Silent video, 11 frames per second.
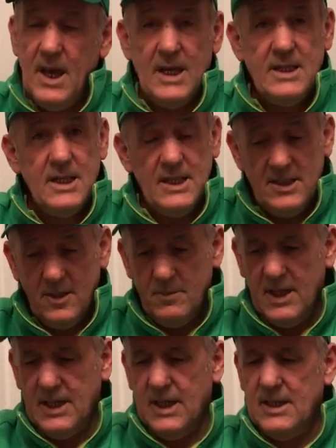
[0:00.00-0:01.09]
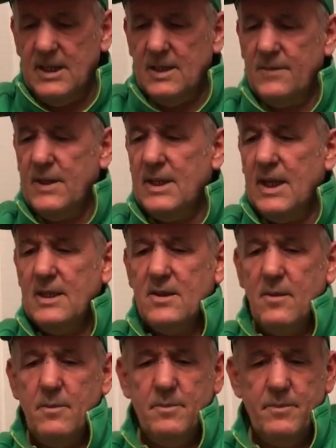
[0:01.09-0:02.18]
and you need some nicotine if you take some.